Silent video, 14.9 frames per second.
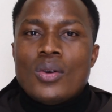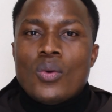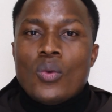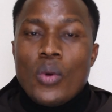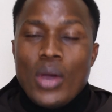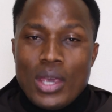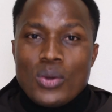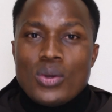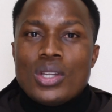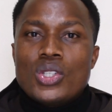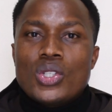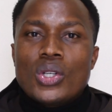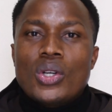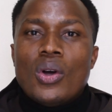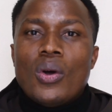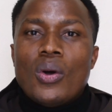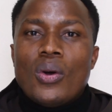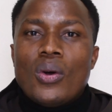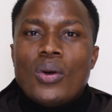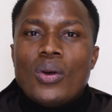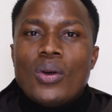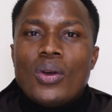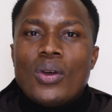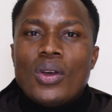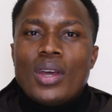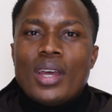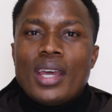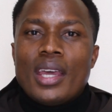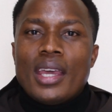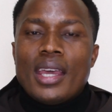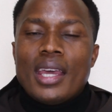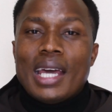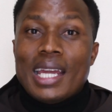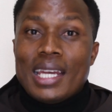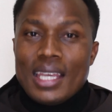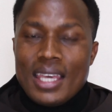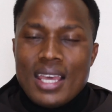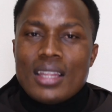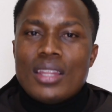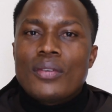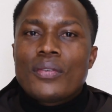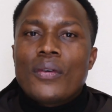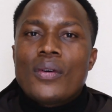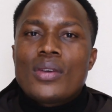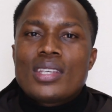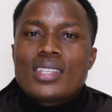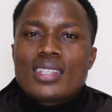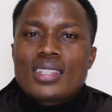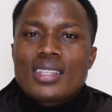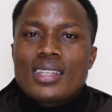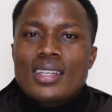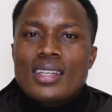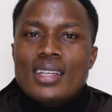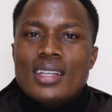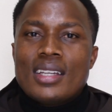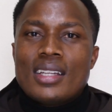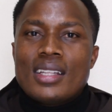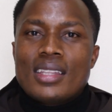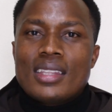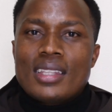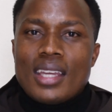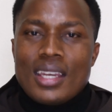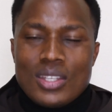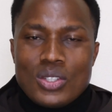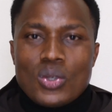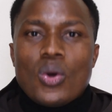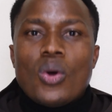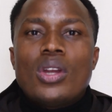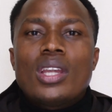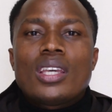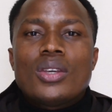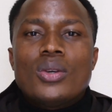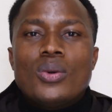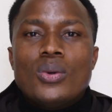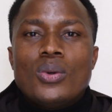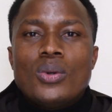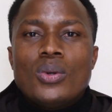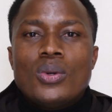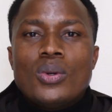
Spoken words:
where you need to go and hear the voice that is calling you